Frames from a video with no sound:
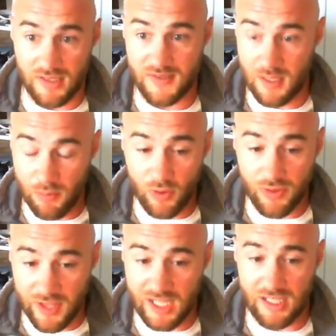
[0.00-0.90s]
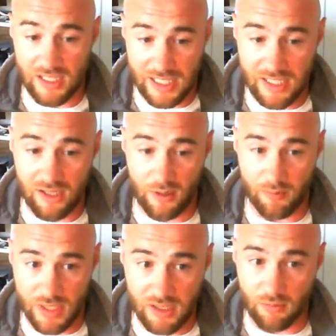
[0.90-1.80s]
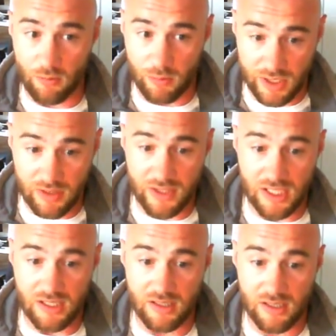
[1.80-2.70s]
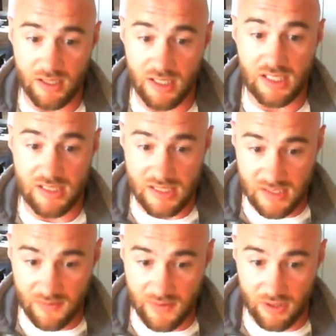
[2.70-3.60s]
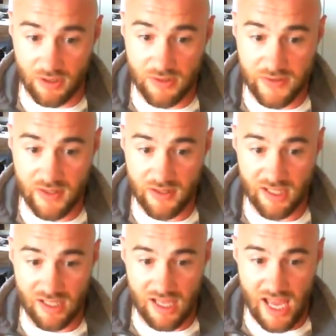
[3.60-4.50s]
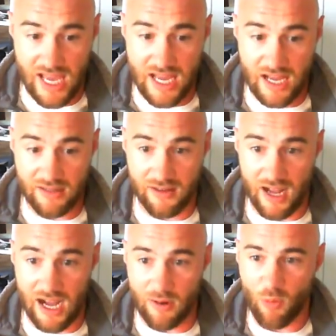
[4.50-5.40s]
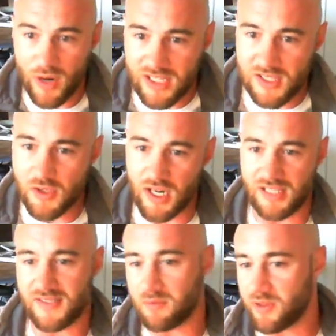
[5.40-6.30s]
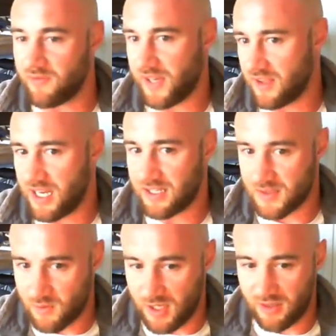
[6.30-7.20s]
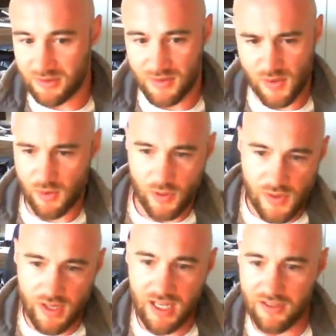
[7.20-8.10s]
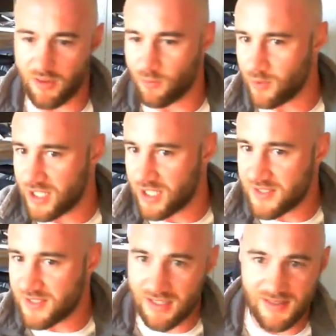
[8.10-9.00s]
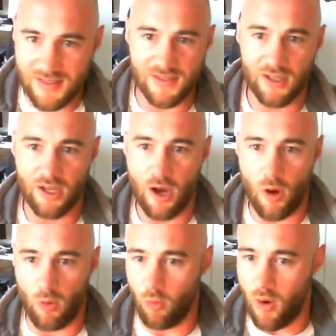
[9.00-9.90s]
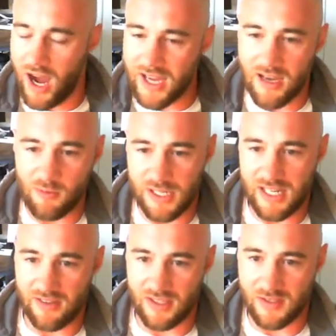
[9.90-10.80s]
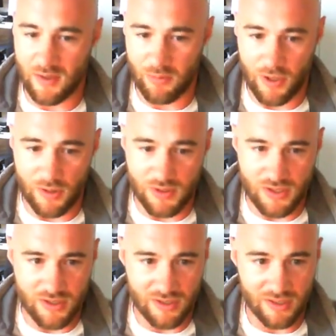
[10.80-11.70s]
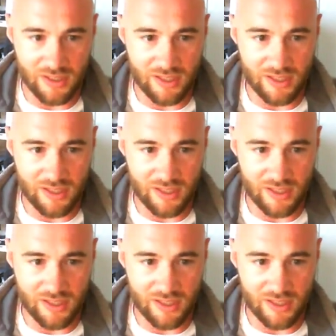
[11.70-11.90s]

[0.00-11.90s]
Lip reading: simple thing can end up being really difficult. And I wanted to try to simplify that as well. So those are kind of the reasons why I went down this approach.